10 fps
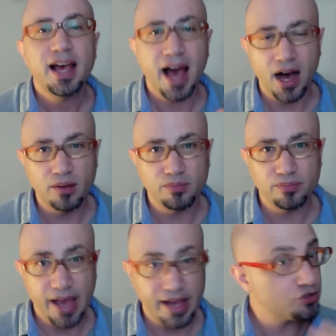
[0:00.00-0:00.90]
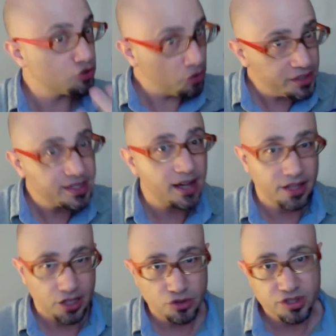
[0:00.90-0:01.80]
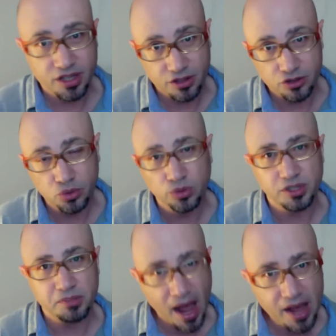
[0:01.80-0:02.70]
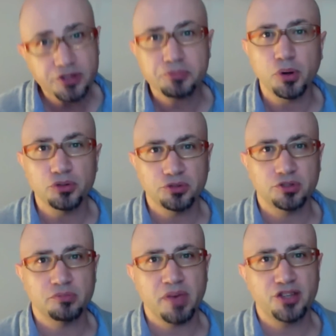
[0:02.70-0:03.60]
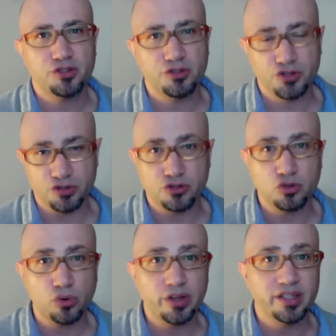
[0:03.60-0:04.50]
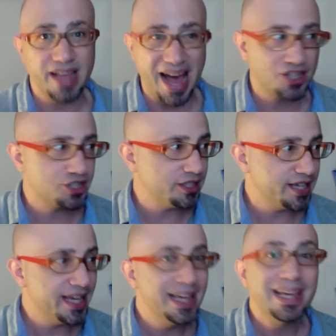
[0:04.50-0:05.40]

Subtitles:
and storytelling, using the tools at my disposal to make sure that your story is actually